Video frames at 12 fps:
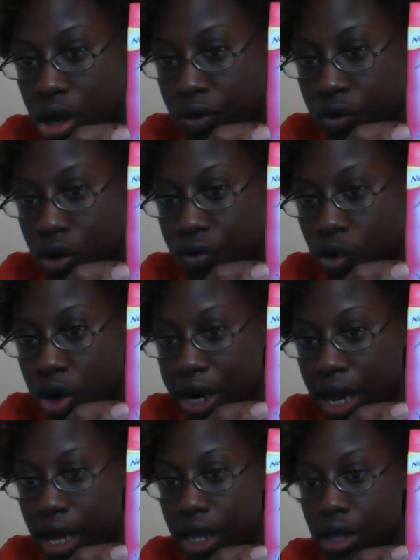for 4
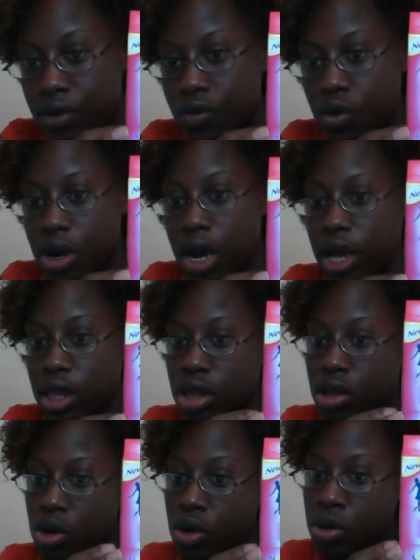days and 4
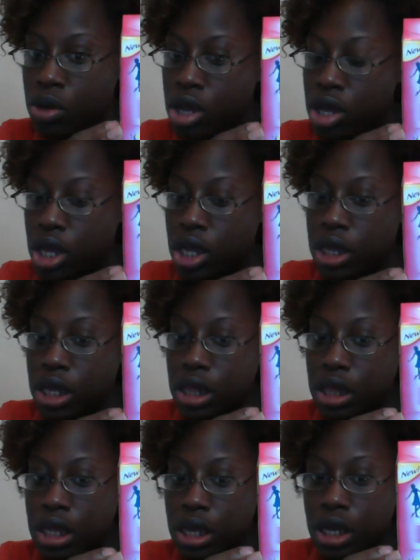nights, so
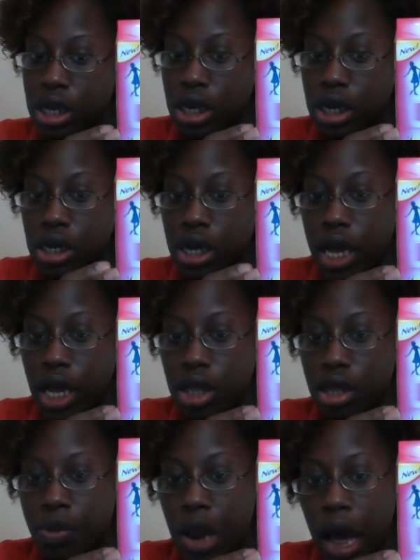16
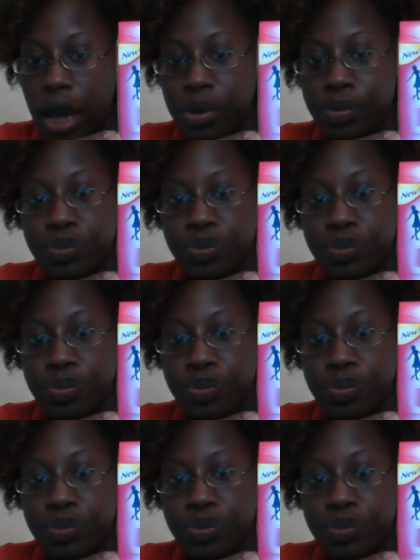days supply.